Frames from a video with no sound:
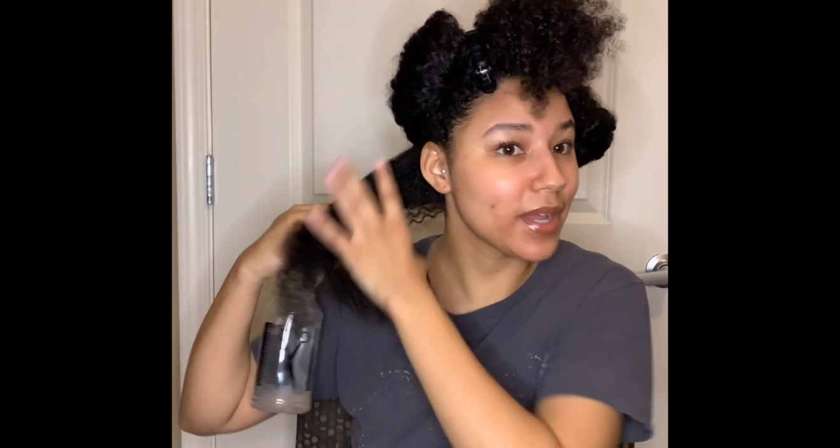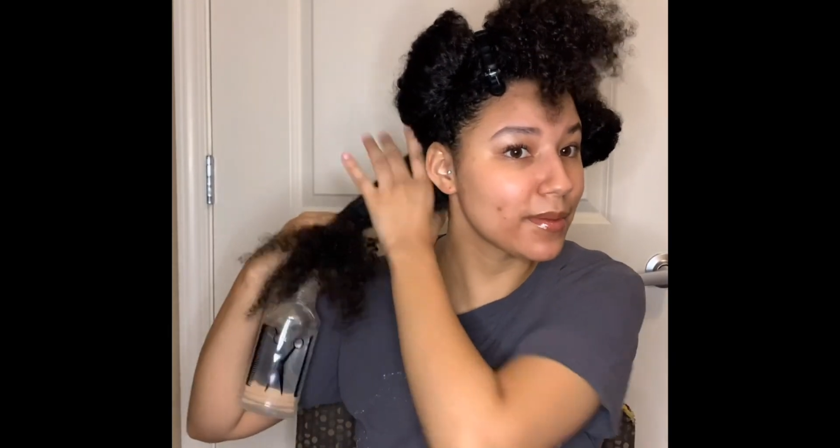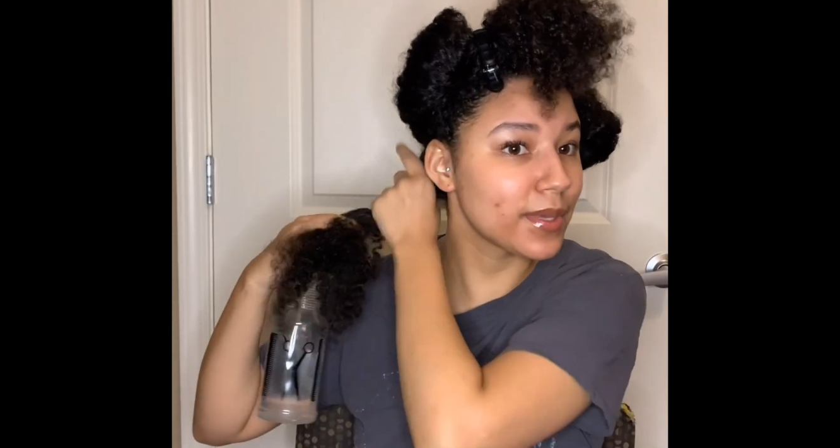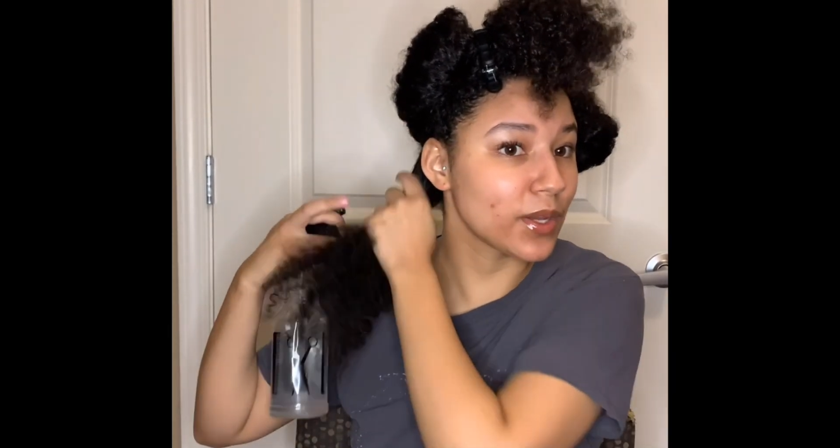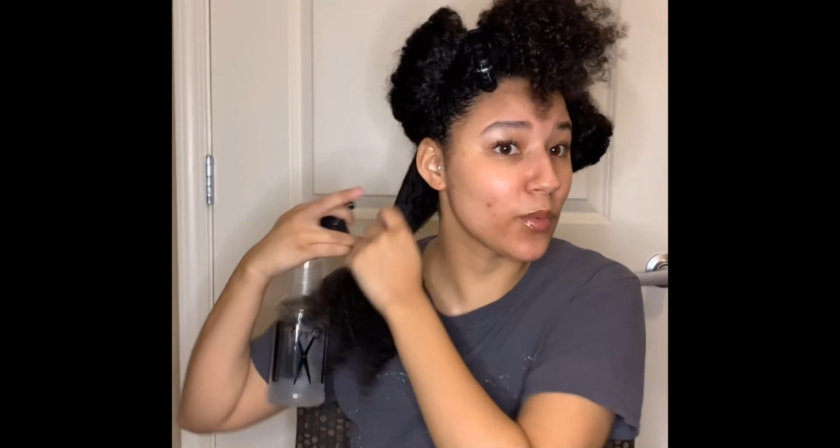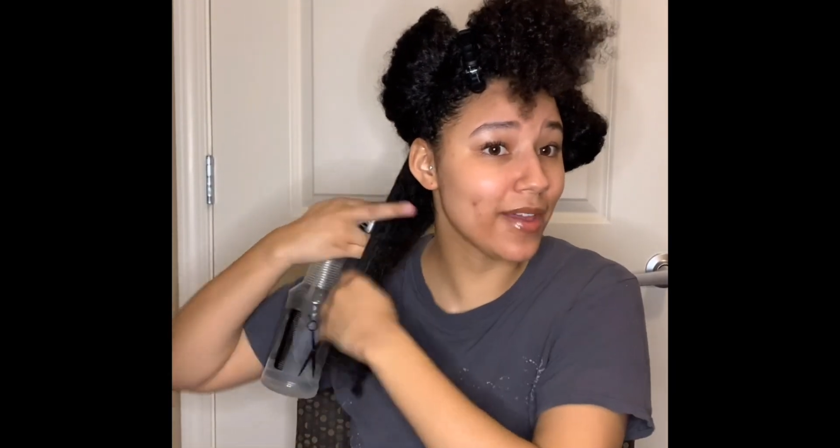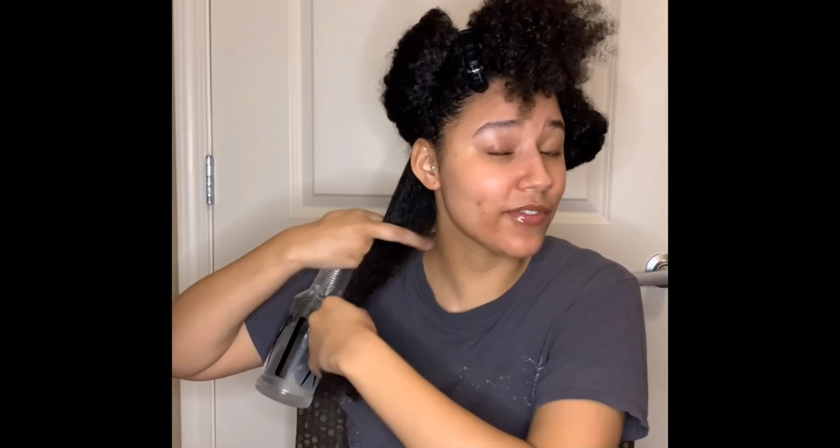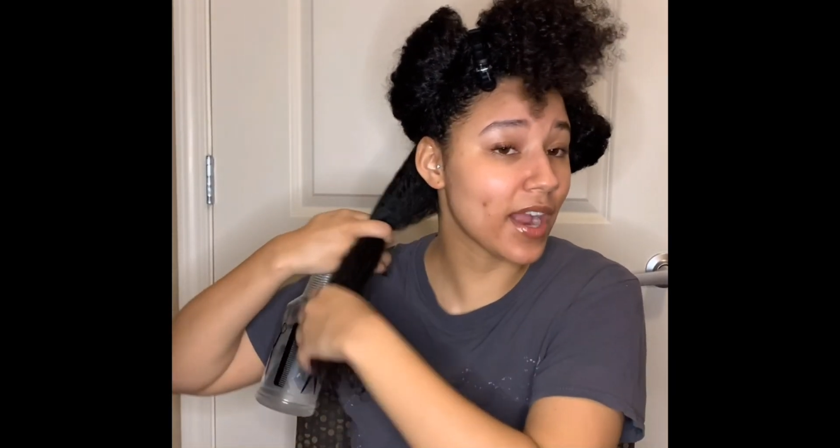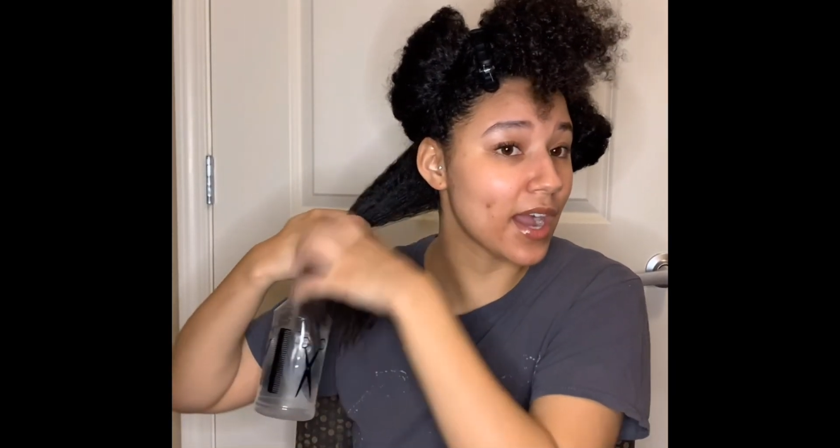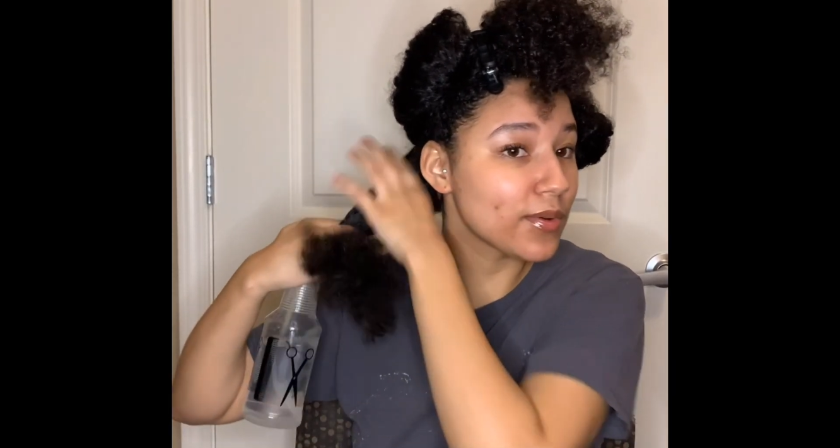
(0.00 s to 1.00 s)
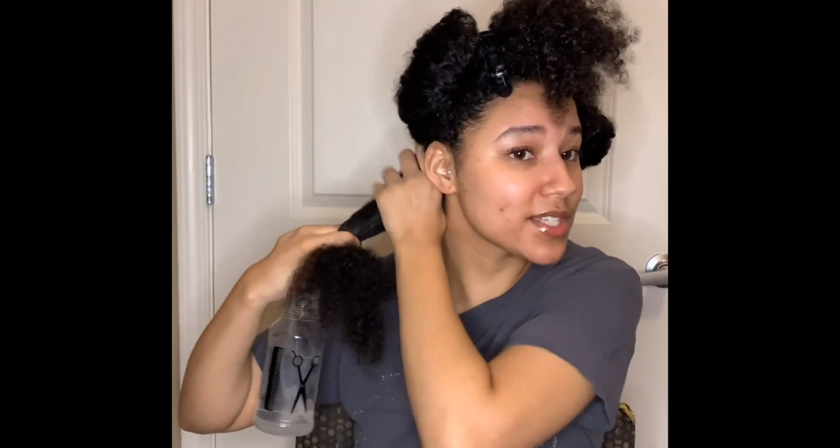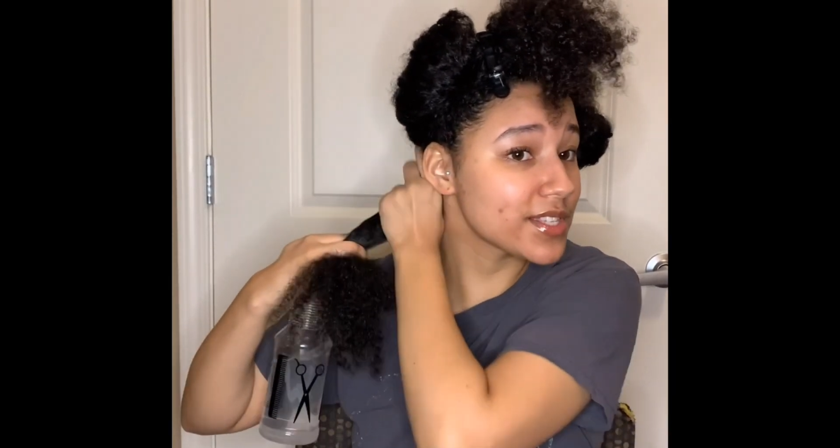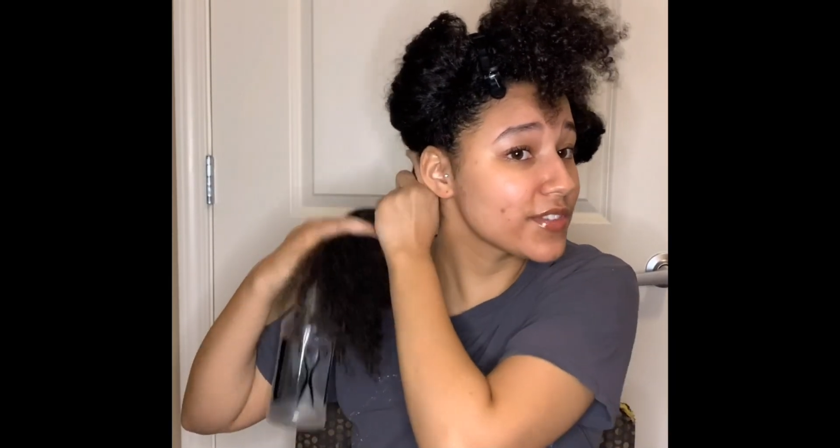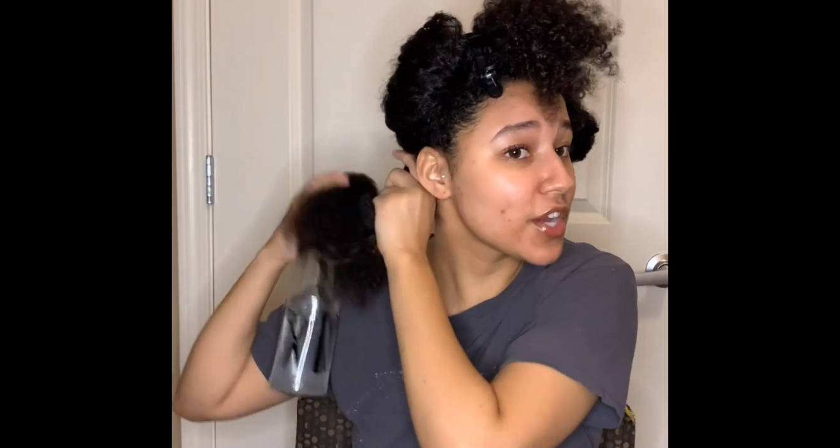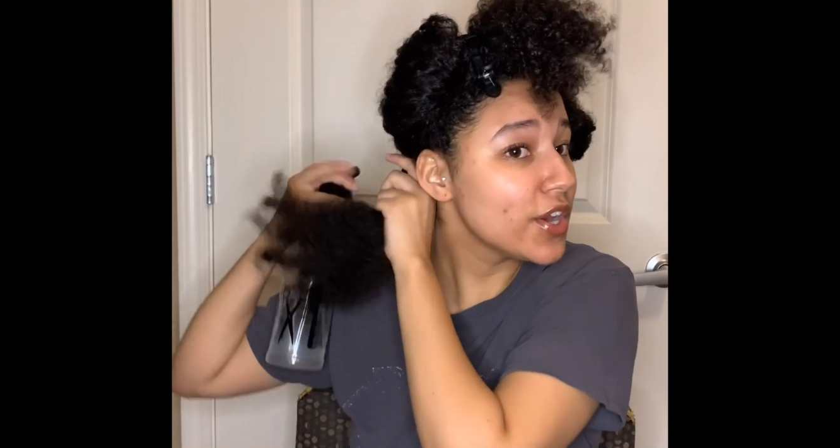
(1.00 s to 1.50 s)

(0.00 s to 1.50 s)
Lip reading: it being wet for hours, even though